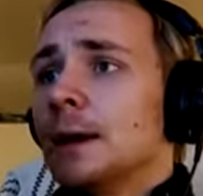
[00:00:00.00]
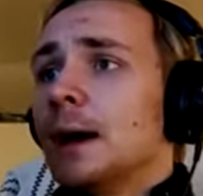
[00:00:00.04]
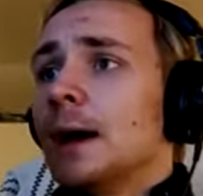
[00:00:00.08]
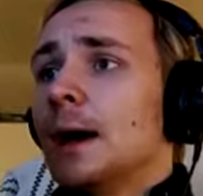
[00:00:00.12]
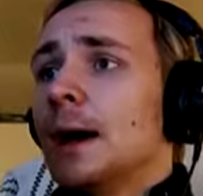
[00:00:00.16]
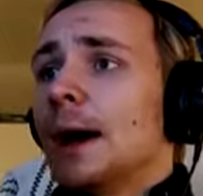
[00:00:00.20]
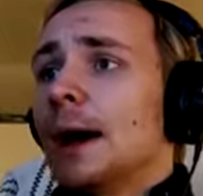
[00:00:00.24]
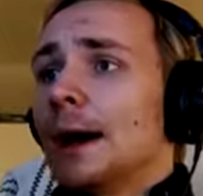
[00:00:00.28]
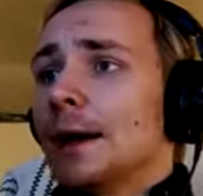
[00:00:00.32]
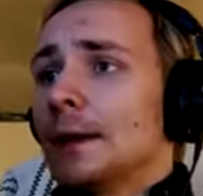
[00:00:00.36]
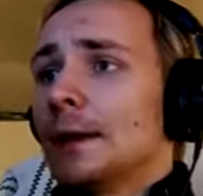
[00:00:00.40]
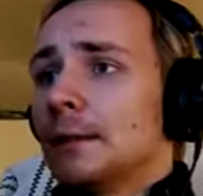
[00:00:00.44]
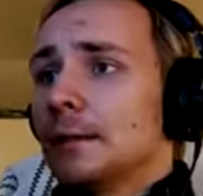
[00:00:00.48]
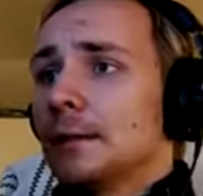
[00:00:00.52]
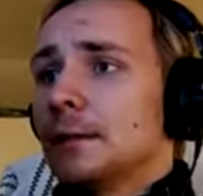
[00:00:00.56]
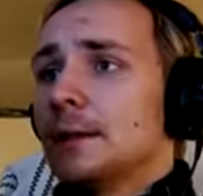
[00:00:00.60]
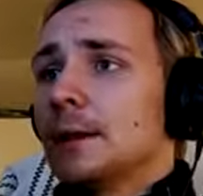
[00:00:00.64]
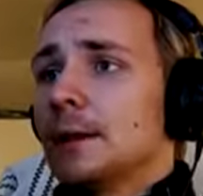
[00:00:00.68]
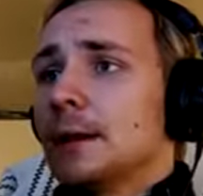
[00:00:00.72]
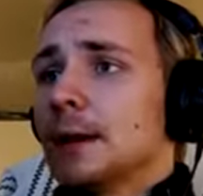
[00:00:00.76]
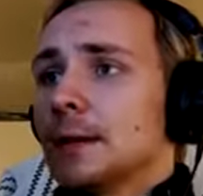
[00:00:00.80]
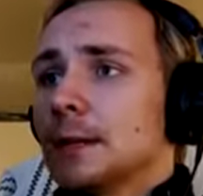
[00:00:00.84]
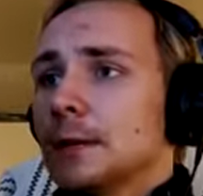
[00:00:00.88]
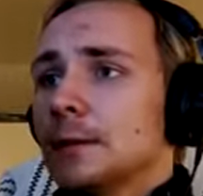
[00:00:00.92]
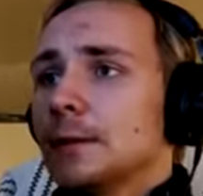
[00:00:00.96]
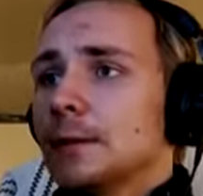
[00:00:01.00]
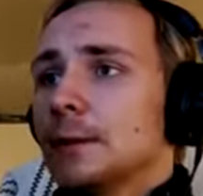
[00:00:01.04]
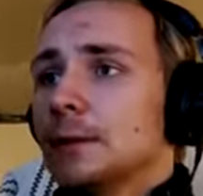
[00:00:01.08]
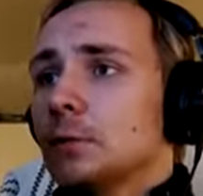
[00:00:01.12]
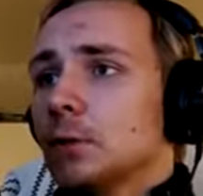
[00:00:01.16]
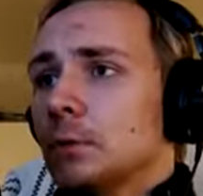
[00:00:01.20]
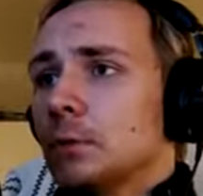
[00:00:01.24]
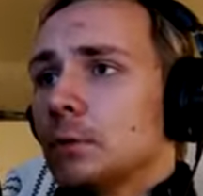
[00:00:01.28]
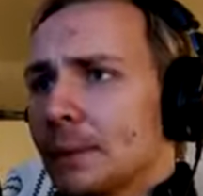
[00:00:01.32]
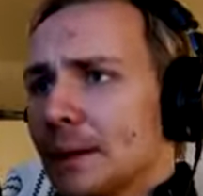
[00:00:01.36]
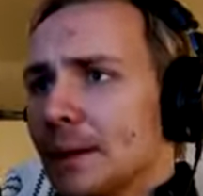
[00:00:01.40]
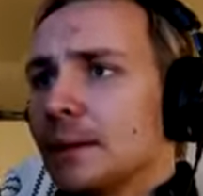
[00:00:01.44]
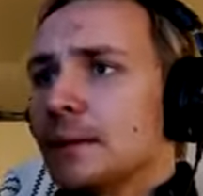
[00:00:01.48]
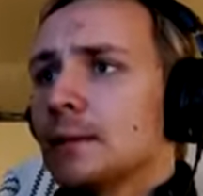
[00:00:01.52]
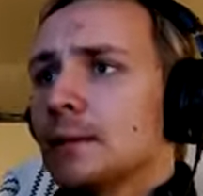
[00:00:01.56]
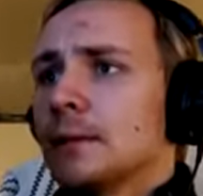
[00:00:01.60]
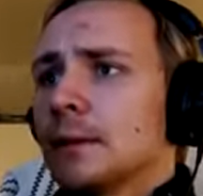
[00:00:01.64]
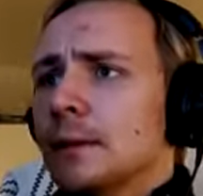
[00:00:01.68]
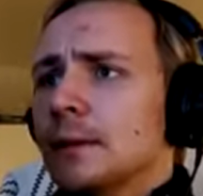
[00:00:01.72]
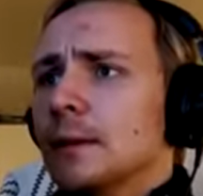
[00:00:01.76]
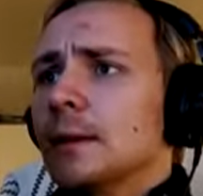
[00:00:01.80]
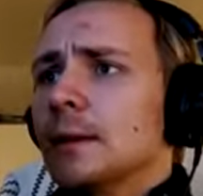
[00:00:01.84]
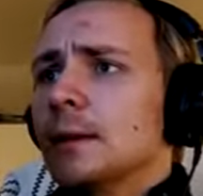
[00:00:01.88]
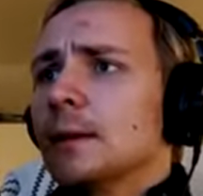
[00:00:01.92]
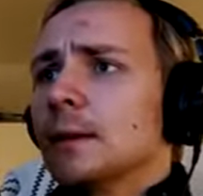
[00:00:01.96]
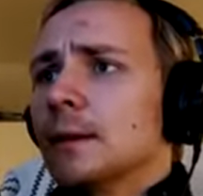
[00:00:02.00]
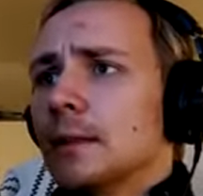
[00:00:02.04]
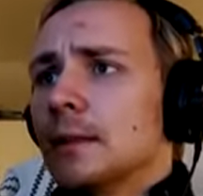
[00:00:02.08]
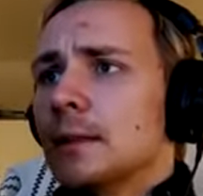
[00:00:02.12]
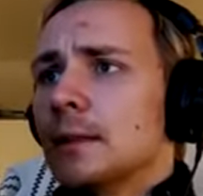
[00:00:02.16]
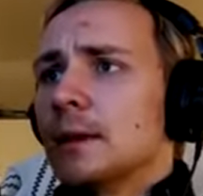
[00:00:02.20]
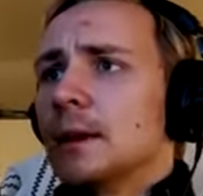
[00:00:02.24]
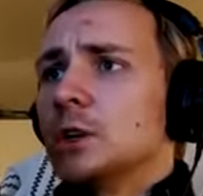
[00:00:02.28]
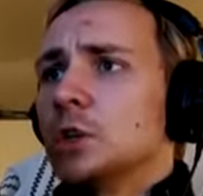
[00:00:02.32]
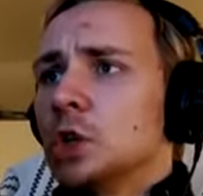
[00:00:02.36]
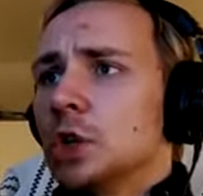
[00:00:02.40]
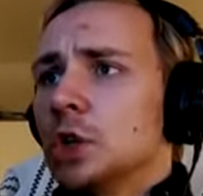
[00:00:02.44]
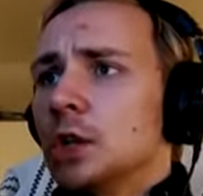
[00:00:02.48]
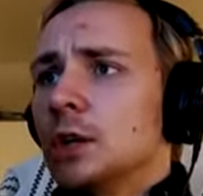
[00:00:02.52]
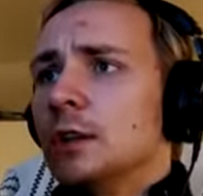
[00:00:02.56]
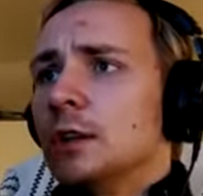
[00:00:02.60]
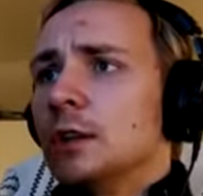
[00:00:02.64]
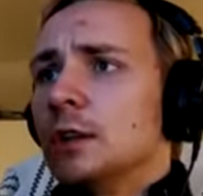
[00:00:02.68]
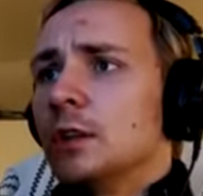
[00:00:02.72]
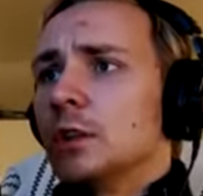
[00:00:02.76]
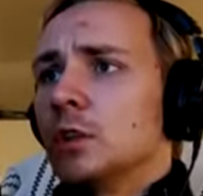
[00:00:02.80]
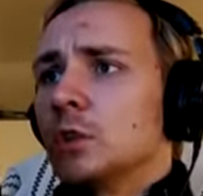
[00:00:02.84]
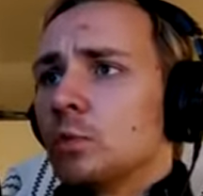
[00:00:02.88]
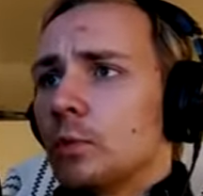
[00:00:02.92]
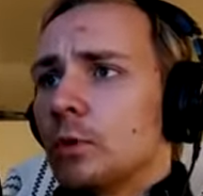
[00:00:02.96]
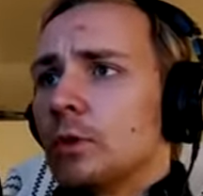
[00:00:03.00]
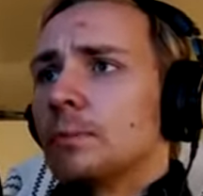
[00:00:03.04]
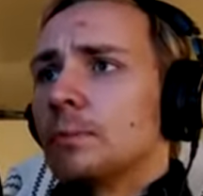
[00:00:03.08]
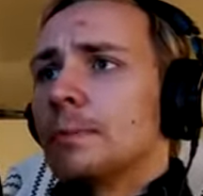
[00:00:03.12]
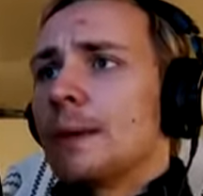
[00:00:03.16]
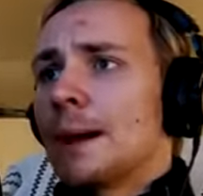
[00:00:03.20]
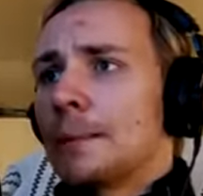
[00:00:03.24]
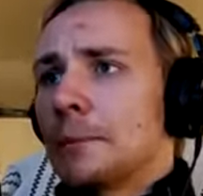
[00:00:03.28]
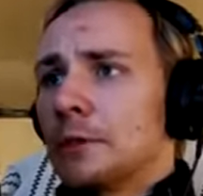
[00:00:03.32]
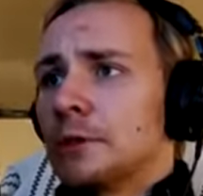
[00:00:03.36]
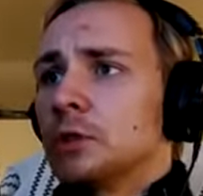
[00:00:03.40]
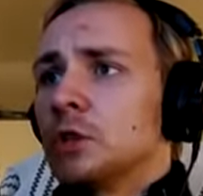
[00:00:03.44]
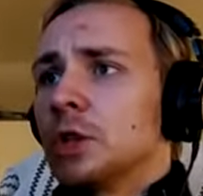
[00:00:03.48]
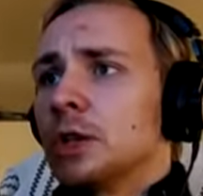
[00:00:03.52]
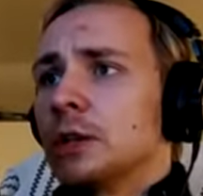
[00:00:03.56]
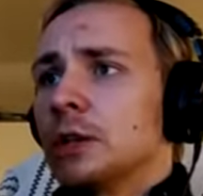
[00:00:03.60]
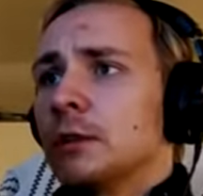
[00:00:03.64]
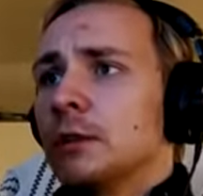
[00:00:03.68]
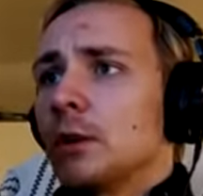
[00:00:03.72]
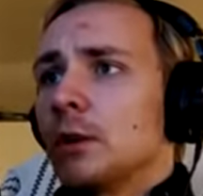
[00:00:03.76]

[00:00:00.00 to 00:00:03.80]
and selectively replacing their genes with mammoth genes